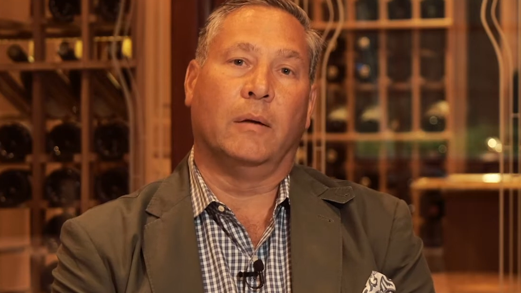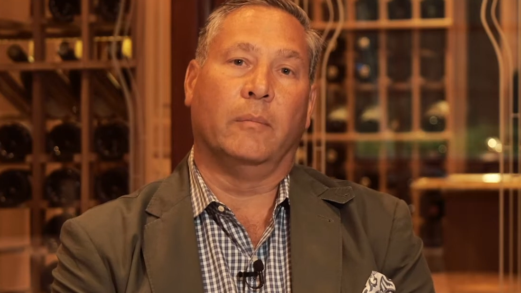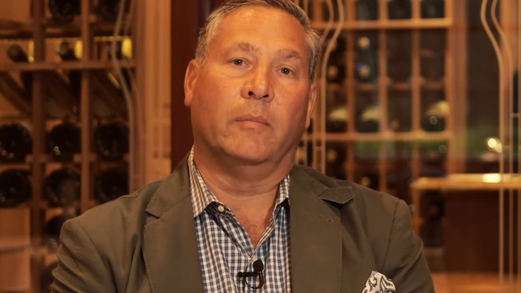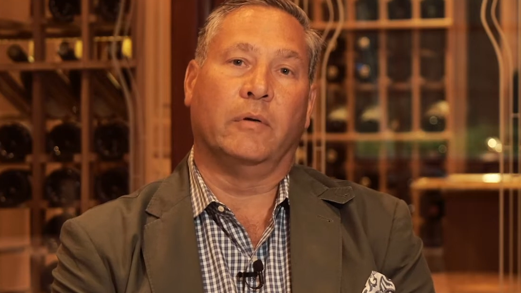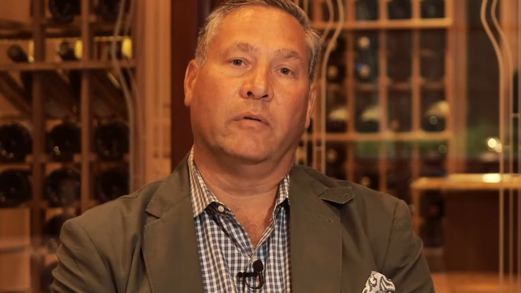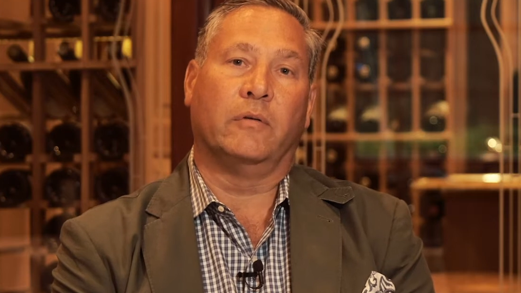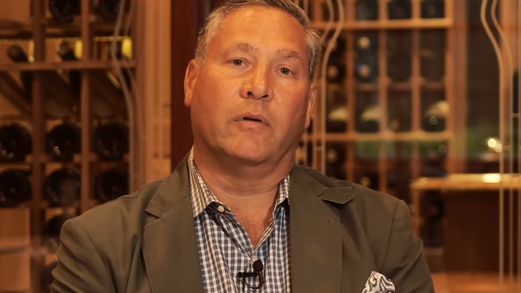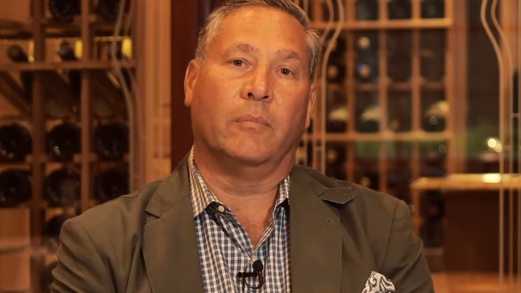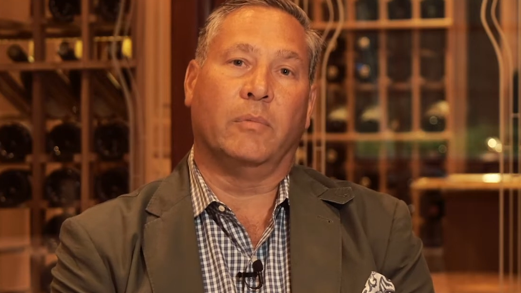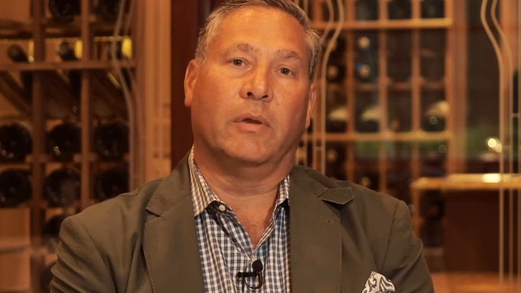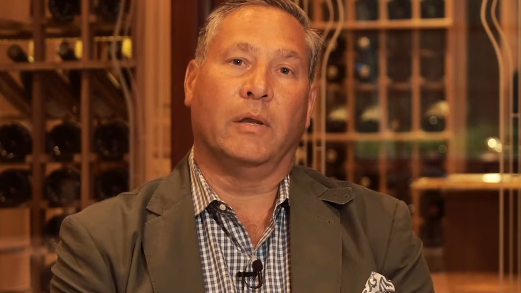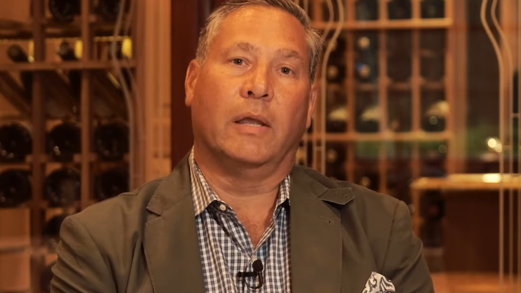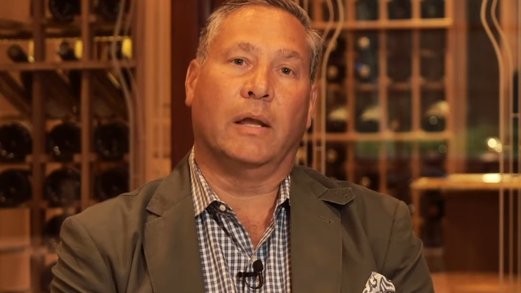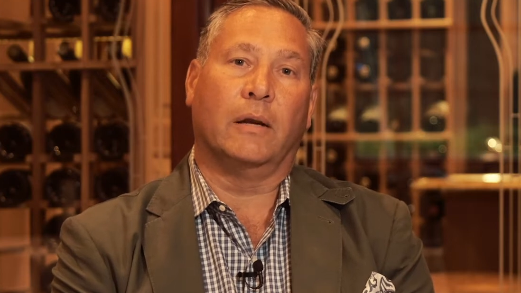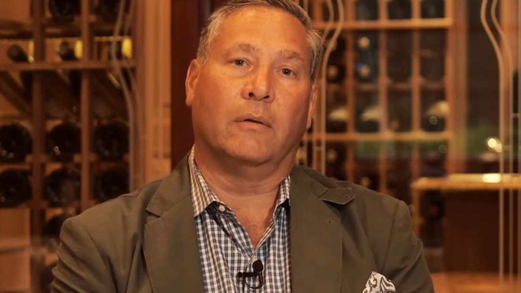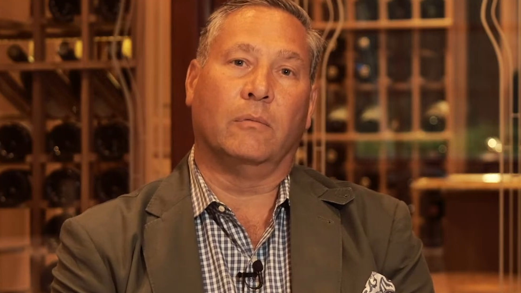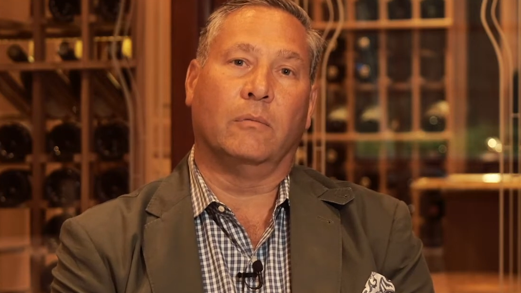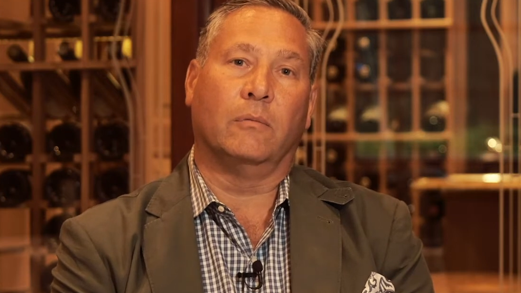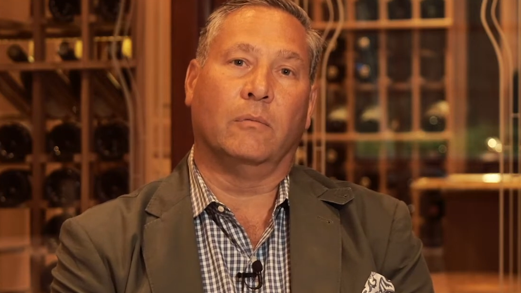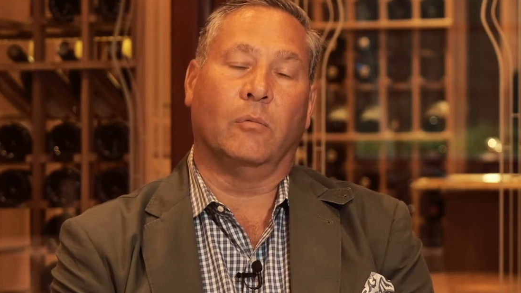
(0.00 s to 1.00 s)
It's something
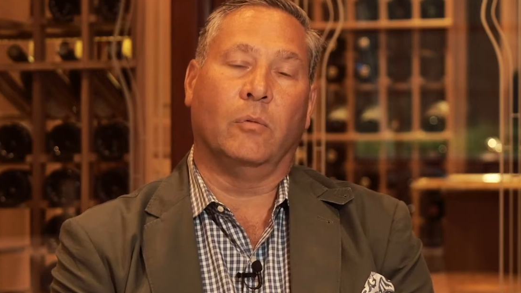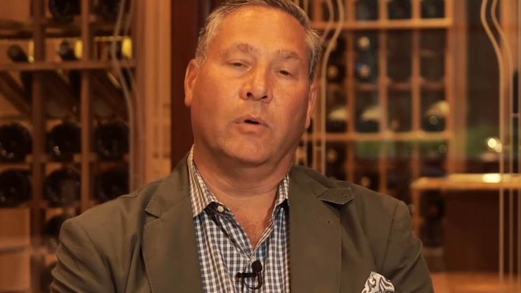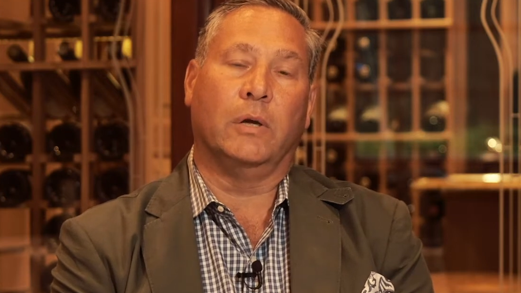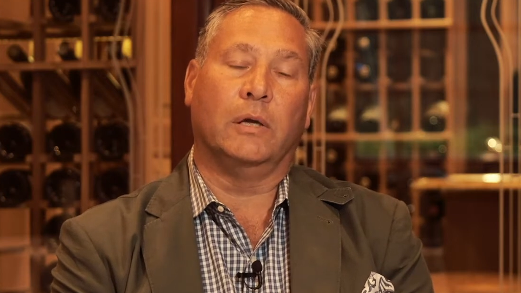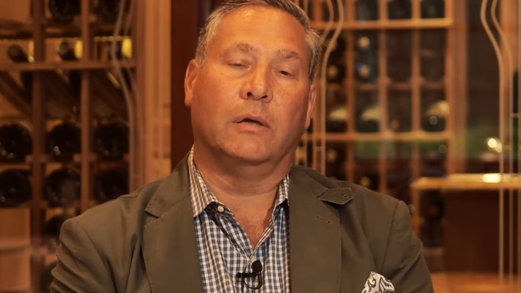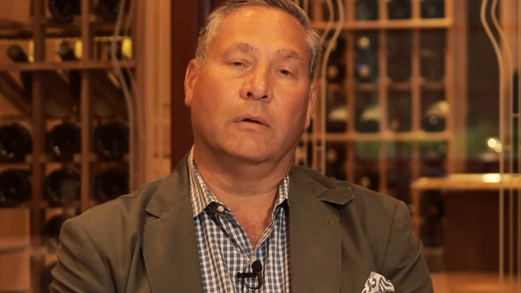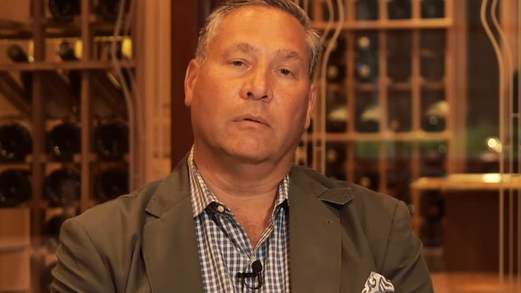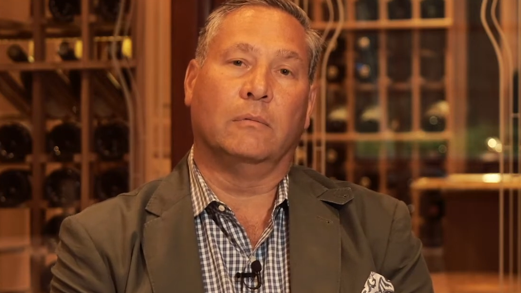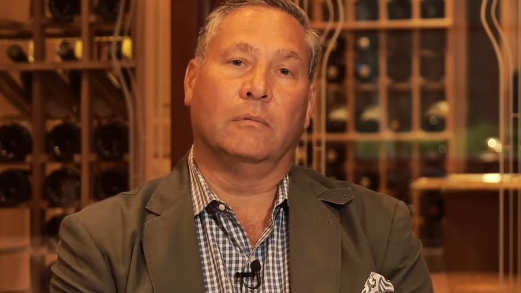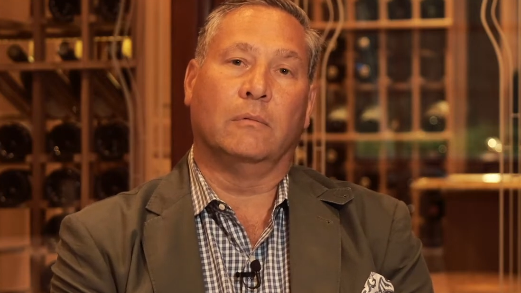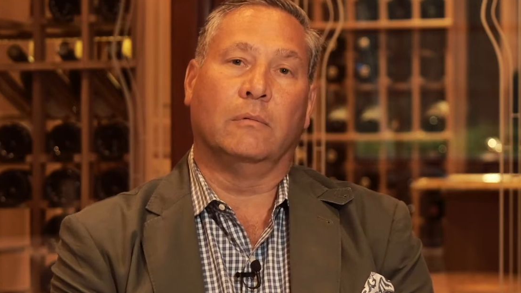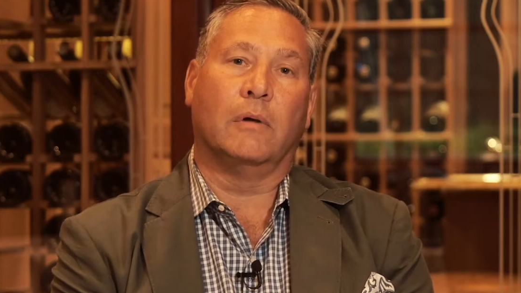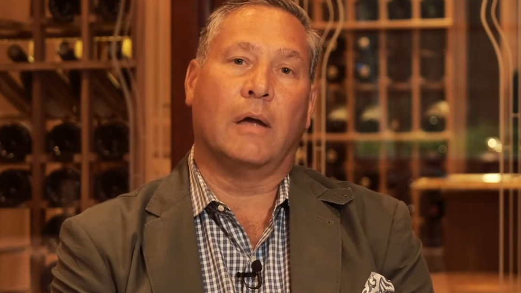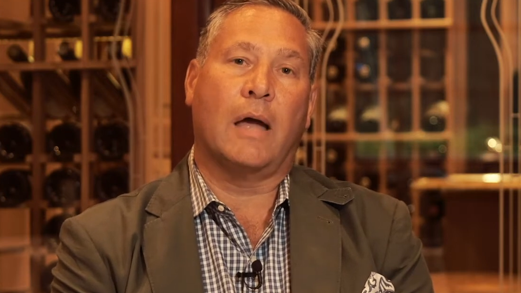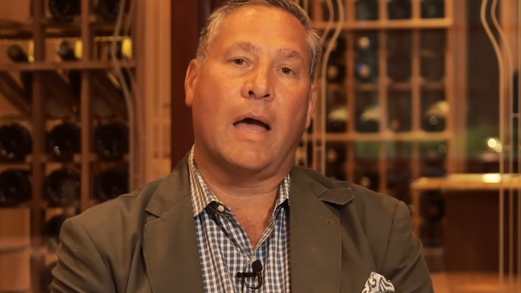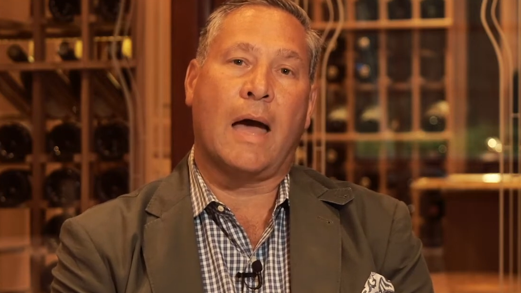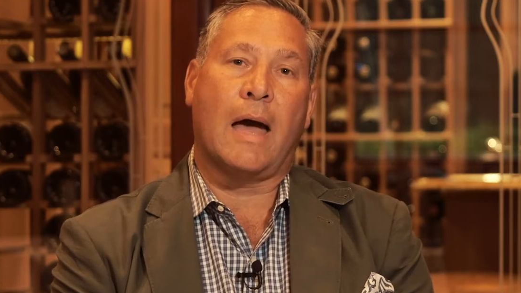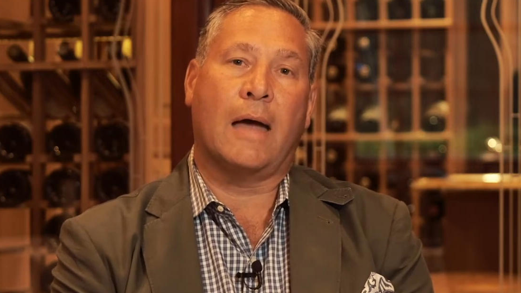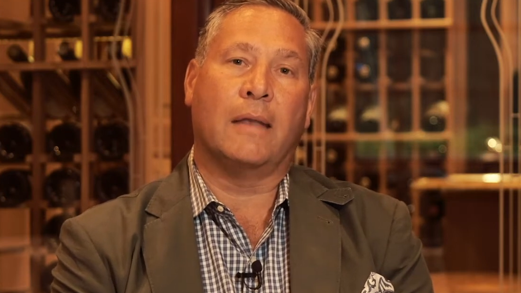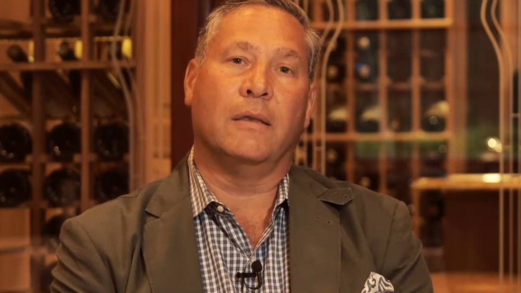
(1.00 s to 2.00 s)
that we
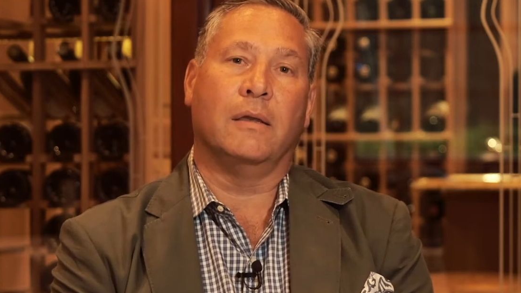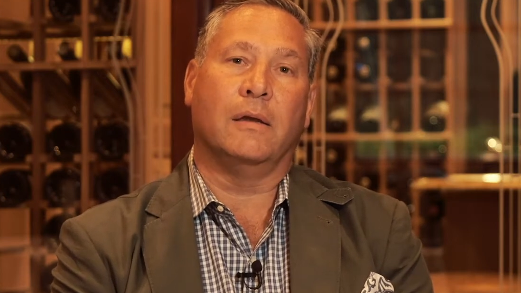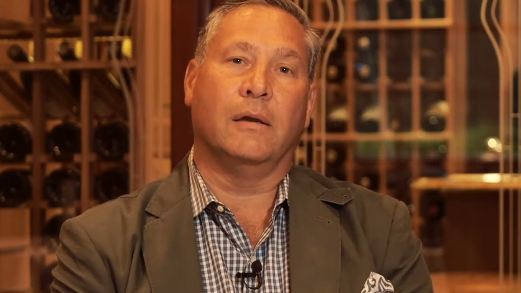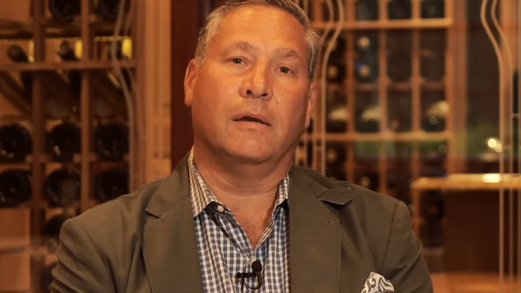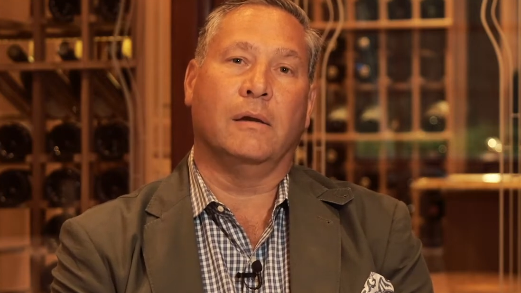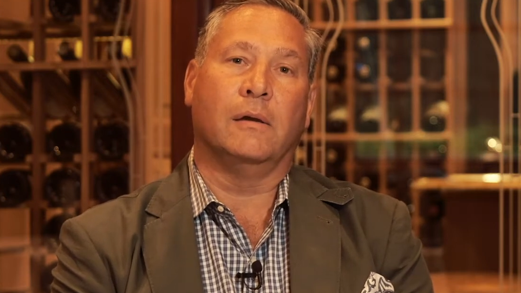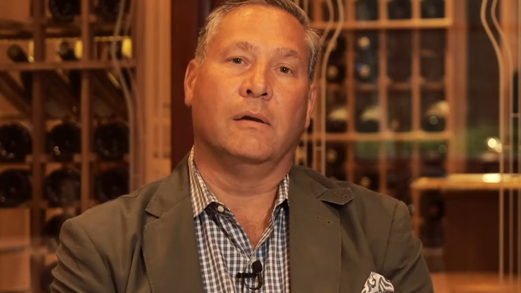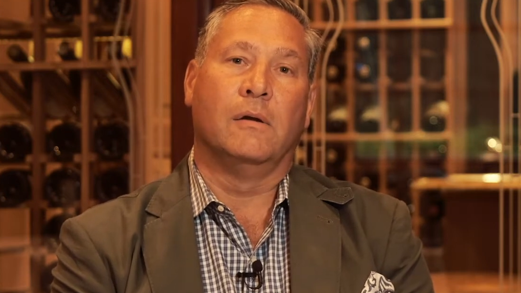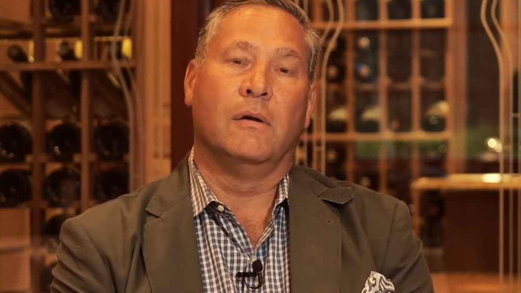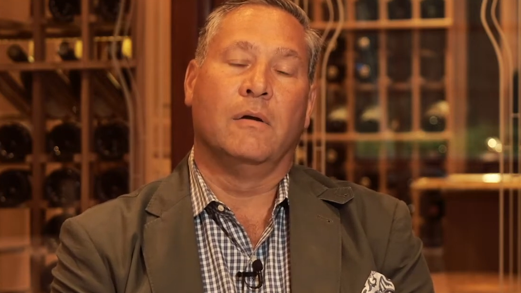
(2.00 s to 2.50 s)
had the